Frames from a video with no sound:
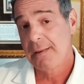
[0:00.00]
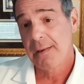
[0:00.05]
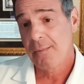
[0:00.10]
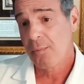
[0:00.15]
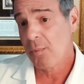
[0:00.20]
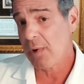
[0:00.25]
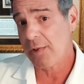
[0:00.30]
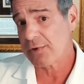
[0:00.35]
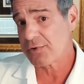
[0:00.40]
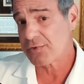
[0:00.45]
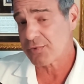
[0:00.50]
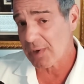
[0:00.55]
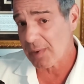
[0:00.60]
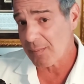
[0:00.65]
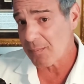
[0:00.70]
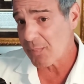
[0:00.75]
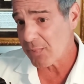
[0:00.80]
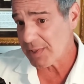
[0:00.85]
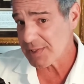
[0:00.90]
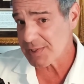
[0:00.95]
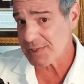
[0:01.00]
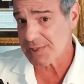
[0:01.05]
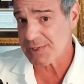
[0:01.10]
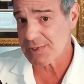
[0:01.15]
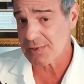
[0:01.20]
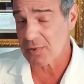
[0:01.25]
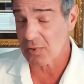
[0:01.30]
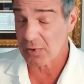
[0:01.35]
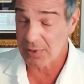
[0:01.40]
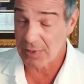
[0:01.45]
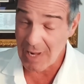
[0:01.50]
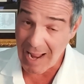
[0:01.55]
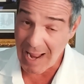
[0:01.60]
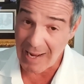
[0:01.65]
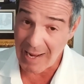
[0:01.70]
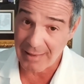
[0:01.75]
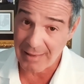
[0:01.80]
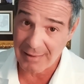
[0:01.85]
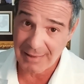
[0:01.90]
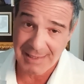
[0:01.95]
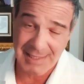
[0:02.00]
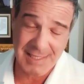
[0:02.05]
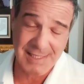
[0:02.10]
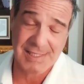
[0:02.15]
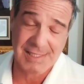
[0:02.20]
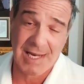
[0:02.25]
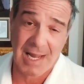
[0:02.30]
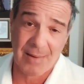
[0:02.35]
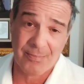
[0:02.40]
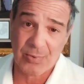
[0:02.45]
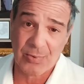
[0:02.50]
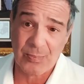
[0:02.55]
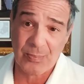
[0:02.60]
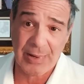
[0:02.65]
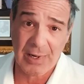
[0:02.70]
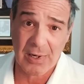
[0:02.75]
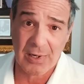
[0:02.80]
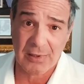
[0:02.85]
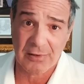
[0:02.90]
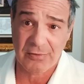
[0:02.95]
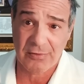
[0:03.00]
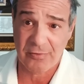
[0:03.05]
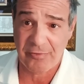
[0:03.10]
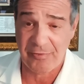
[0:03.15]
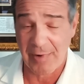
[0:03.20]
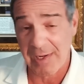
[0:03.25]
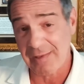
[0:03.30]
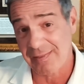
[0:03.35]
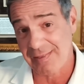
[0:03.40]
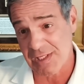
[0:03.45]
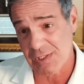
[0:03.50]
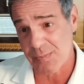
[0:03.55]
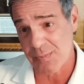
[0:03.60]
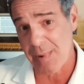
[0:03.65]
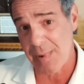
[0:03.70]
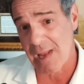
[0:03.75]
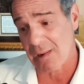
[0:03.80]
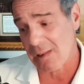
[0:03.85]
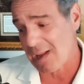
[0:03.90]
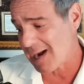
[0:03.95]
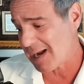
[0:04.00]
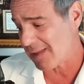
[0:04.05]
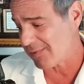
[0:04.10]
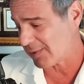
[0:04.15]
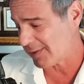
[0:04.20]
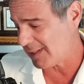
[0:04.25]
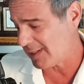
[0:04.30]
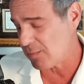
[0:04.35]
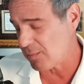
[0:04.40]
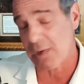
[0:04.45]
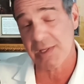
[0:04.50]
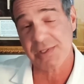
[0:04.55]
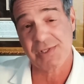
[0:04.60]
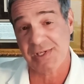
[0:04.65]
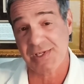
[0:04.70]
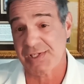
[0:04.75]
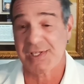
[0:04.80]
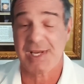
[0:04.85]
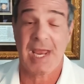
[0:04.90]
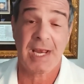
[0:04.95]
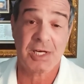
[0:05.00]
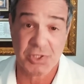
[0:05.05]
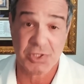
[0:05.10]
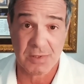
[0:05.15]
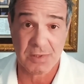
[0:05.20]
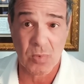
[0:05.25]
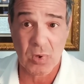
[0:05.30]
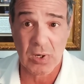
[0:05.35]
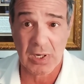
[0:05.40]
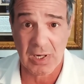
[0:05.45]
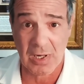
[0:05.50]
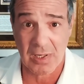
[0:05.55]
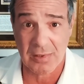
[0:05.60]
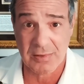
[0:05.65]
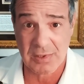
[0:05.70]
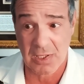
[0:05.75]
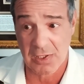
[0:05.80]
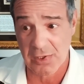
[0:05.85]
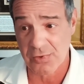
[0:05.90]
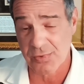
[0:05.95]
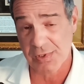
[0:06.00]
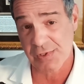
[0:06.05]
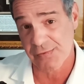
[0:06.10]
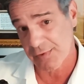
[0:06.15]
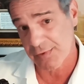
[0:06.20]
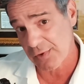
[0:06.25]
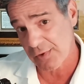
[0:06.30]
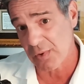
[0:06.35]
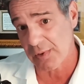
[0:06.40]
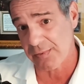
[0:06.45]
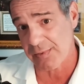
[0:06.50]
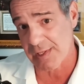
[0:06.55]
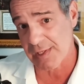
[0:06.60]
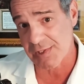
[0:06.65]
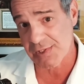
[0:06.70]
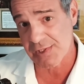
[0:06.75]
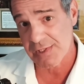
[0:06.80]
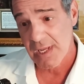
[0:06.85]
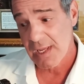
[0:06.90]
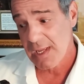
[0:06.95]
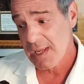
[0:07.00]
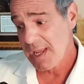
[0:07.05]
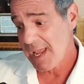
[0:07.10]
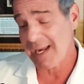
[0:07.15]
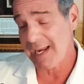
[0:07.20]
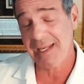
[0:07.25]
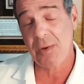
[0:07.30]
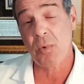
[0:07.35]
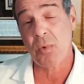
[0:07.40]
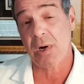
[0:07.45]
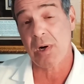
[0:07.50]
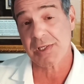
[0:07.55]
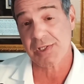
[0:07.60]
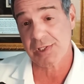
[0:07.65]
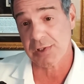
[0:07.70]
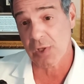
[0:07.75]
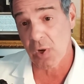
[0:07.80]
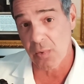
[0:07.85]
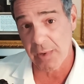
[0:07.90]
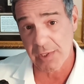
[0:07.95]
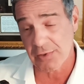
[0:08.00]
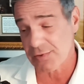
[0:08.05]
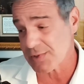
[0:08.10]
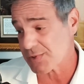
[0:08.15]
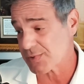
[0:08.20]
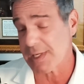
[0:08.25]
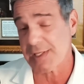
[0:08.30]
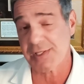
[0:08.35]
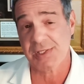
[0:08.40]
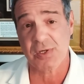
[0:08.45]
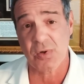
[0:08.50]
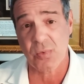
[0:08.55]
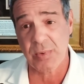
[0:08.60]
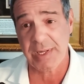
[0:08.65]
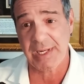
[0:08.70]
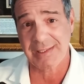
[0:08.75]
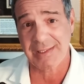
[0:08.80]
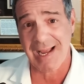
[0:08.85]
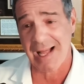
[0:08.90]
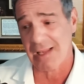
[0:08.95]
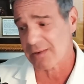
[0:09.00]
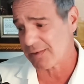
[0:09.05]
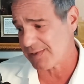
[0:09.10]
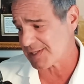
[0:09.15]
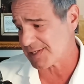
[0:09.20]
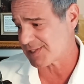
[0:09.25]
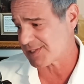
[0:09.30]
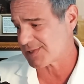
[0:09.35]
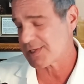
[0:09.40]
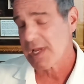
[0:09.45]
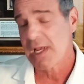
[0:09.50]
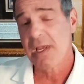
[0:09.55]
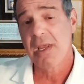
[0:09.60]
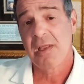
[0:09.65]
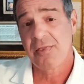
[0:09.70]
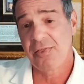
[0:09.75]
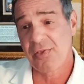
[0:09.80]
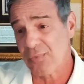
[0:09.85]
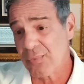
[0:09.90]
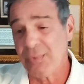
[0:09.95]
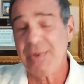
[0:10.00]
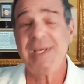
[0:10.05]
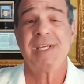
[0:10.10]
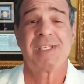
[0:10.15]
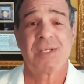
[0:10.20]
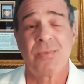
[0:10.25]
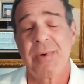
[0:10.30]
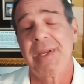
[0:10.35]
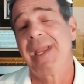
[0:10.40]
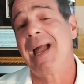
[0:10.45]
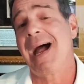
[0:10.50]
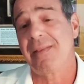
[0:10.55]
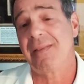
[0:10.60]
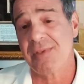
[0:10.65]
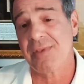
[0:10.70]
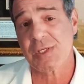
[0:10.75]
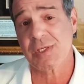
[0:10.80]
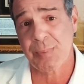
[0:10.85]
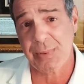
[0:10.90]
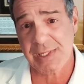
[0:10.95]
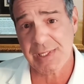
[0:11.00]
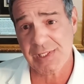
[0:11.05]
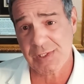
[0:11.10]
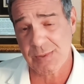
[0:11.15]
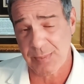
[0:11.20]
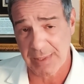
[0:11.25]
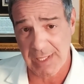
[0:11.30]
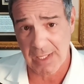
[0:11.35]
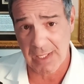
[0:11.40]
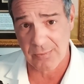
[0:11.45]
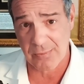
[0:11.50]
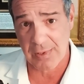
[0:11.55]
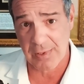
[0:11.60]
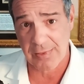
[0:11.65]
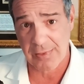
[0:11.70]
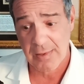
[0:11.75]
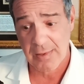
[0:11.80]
whether Trump wins or not, he's not prepared to fight this battle either. He wants to sanction more countries for doing this. And he wants low interest rates and a weak dollar. This is the reason we got in this place to begin with.